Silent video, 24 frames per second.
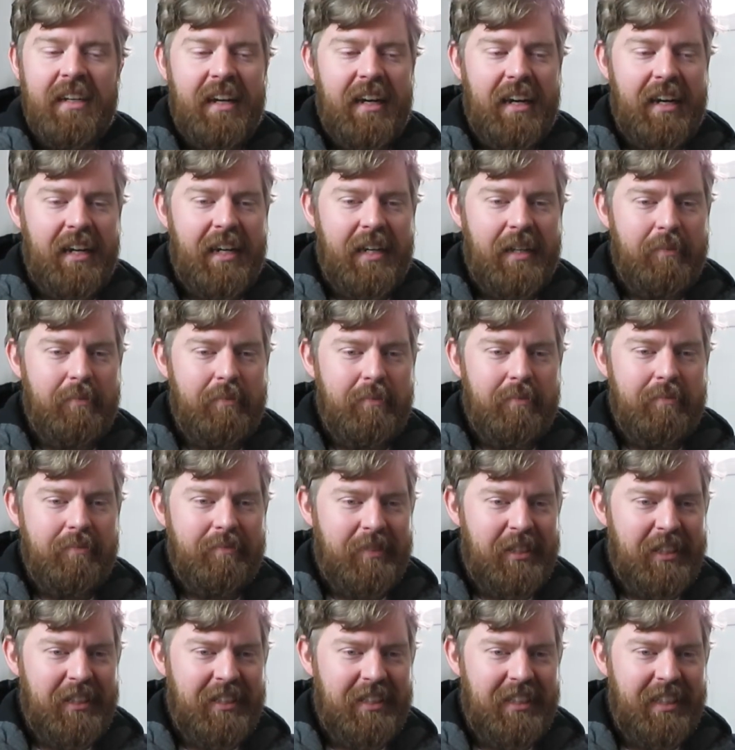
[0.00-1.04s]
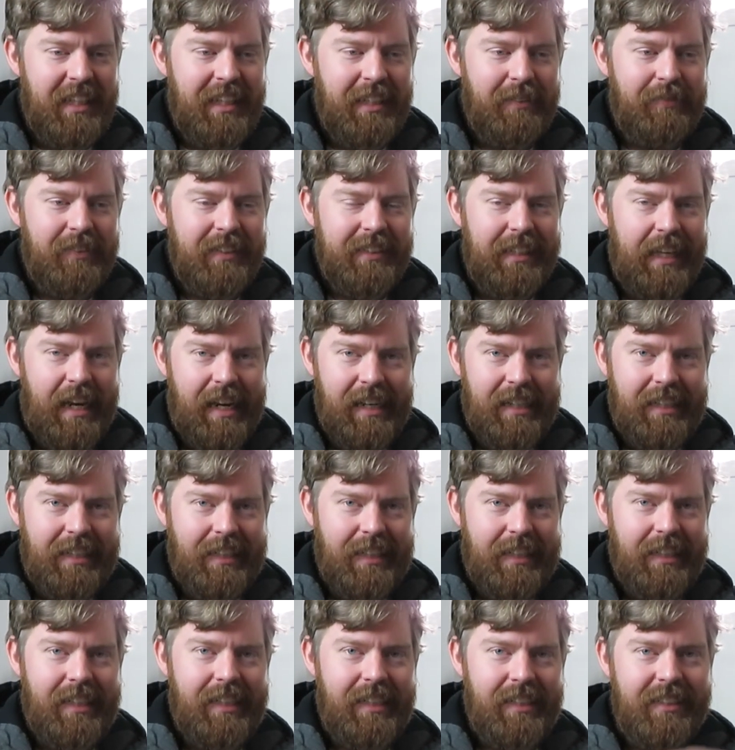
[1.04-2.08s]
to see if it's
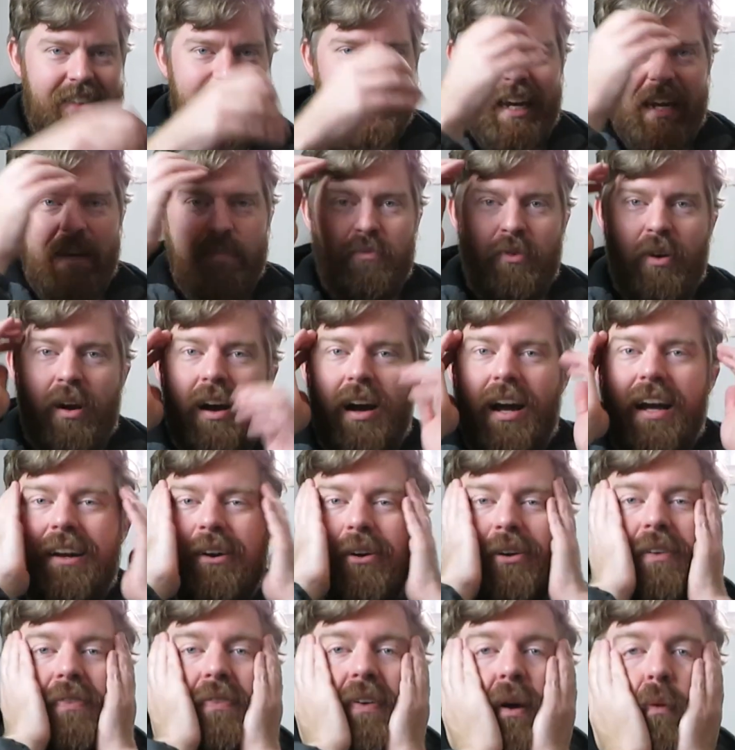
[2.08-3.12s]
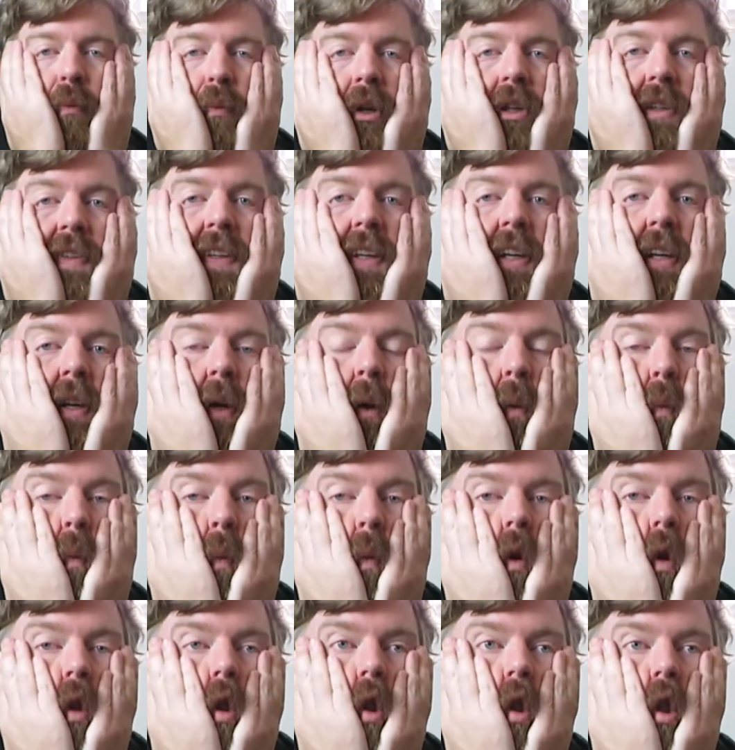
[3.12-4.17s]
actually the same ride or if I'm mixing it up
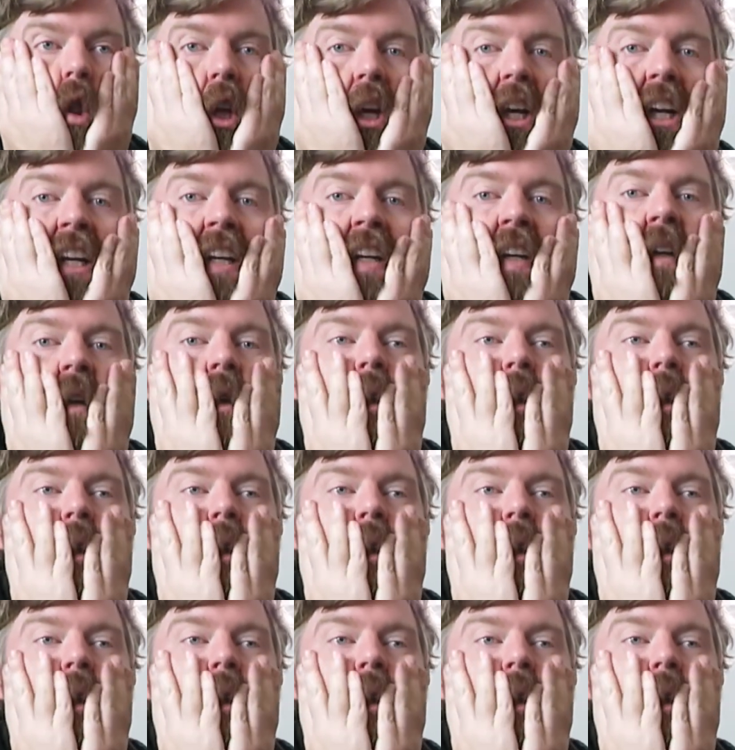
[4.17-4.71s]
with the